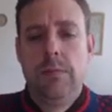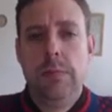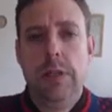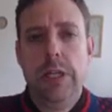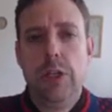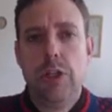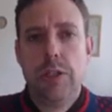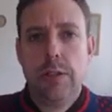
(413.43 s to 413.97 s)

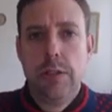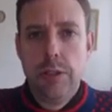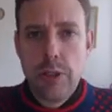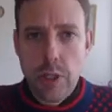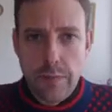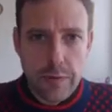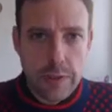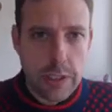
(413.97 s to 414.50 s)
Malaysia. And
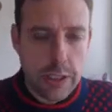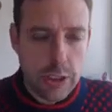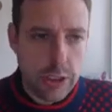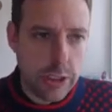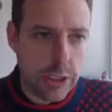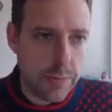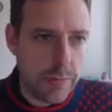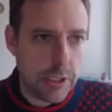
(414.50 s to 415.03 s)
don't forget, you
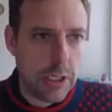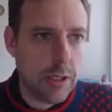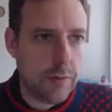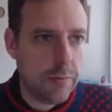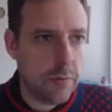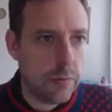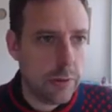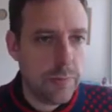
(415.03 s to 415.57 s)
need to be
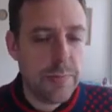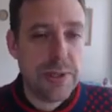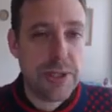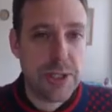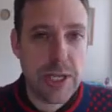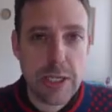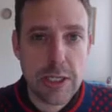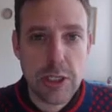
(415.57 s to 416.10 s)
careful, the
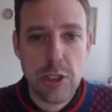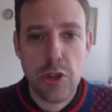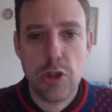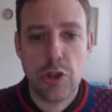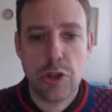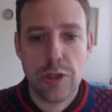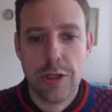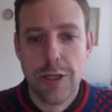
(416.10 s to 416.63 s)
percentage